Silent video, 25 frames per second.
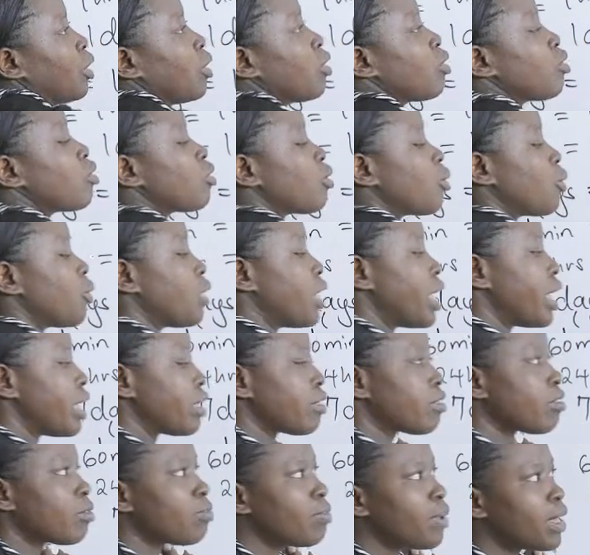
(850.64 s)
So we are
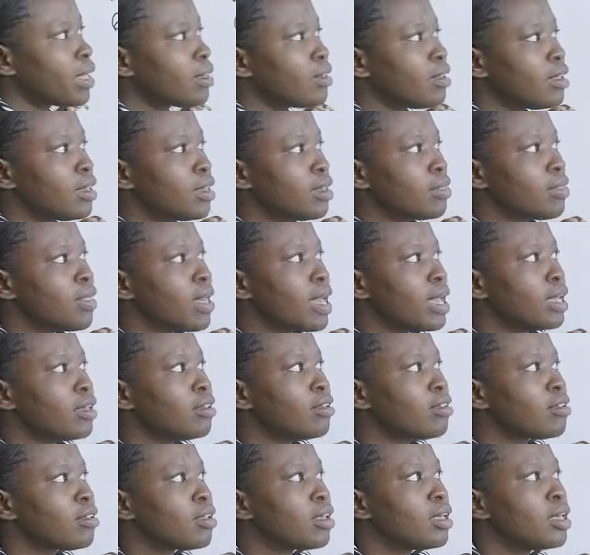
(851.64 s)
expecting
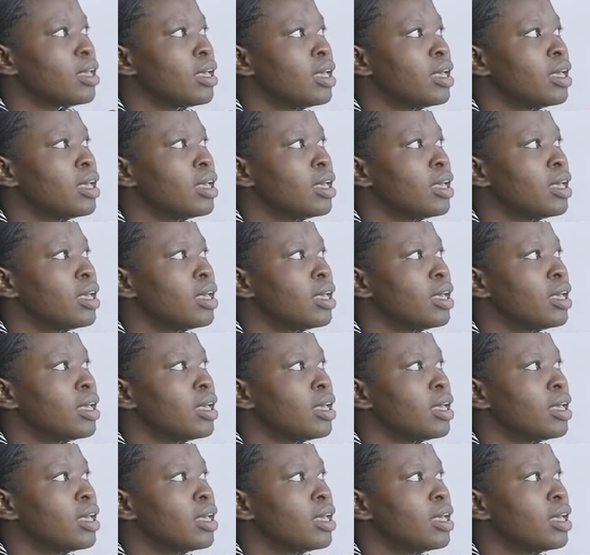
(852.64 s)
that